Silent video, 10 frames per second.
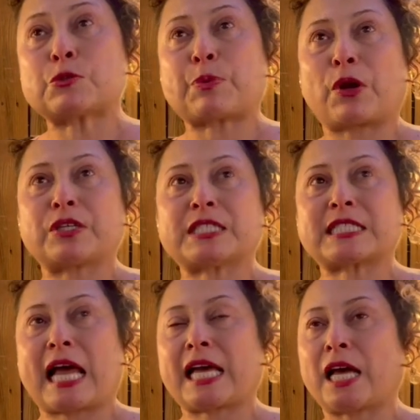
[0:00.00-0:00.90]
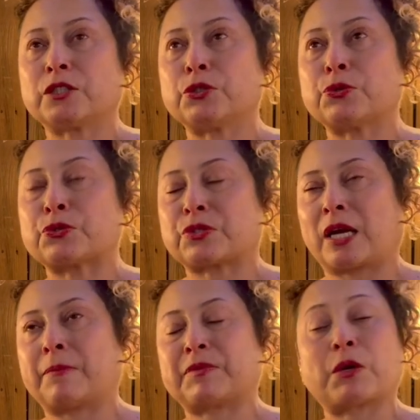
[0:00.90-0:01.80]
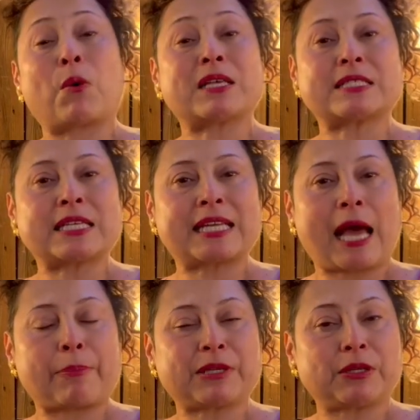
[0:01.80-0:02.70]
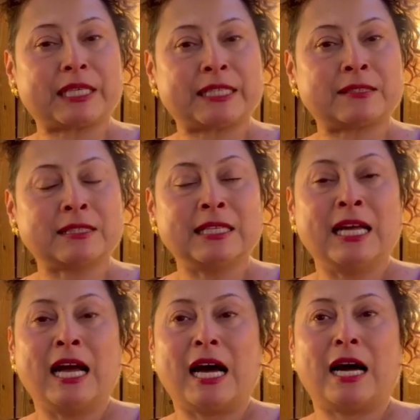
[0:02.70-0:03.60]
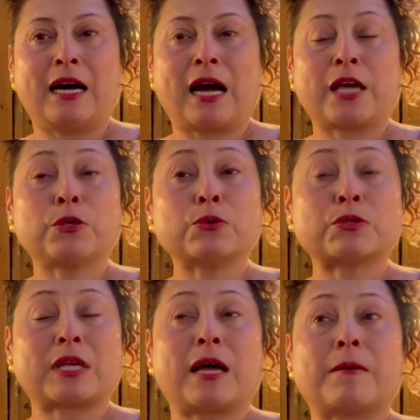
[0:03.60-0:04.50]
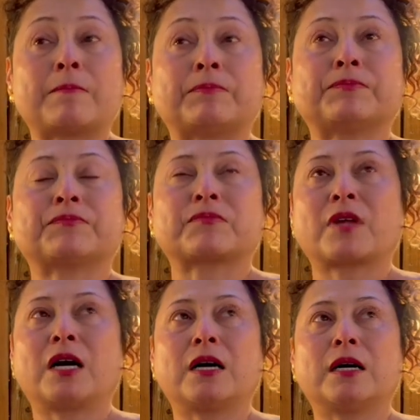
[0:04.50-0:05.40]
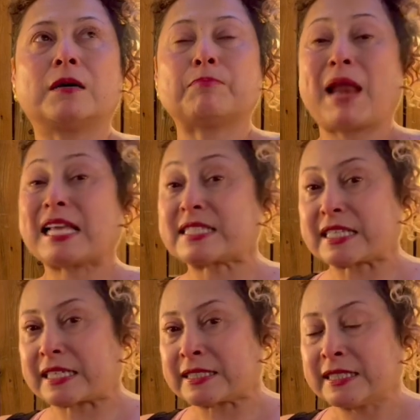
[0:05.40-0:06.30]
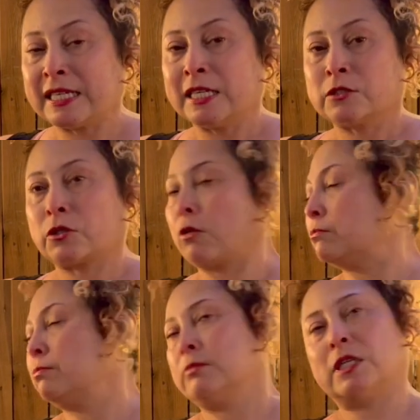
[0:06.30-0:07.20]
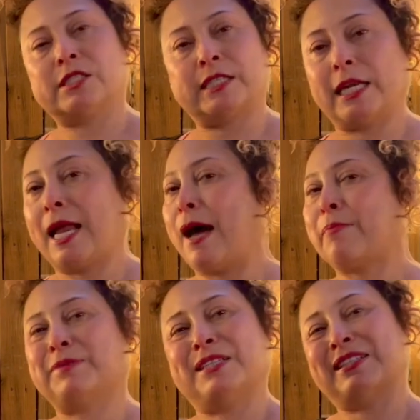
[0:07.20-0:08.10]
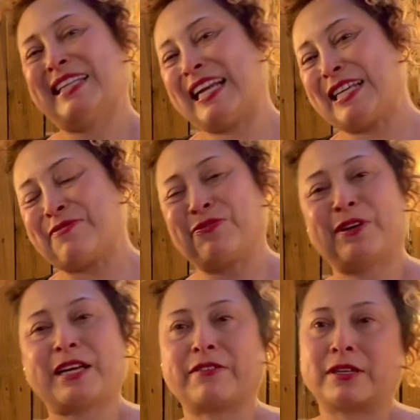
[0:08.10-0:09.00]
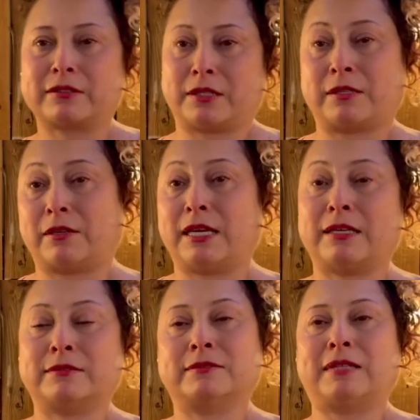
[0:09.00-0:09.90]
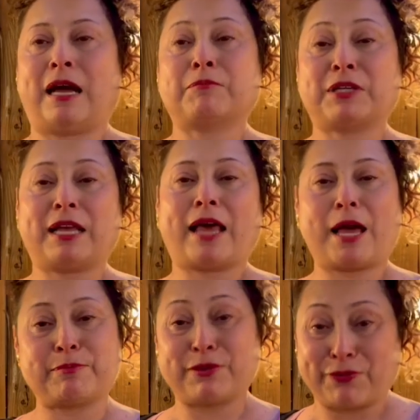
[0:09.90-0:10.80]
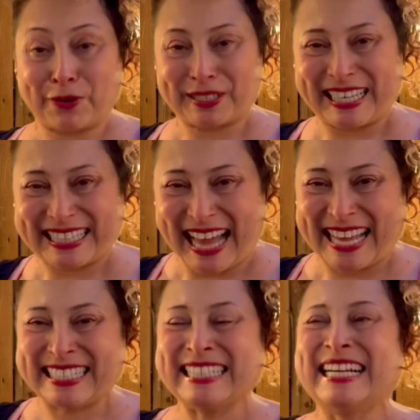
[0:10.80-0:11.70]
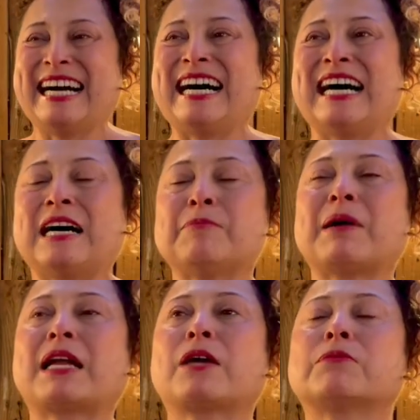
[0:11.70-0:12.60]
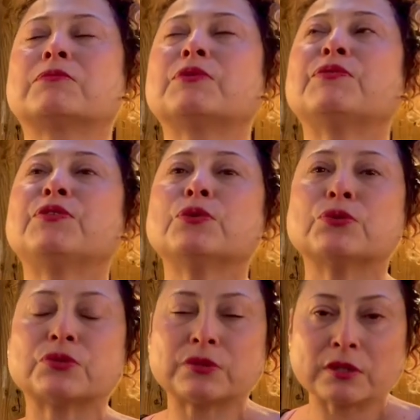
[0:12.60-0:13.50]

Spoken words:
projects, I had used the ones in Capitol Hill. I used plastic. So they're still up. They're gonna live forever. I'm gonna die before they die. But I refused.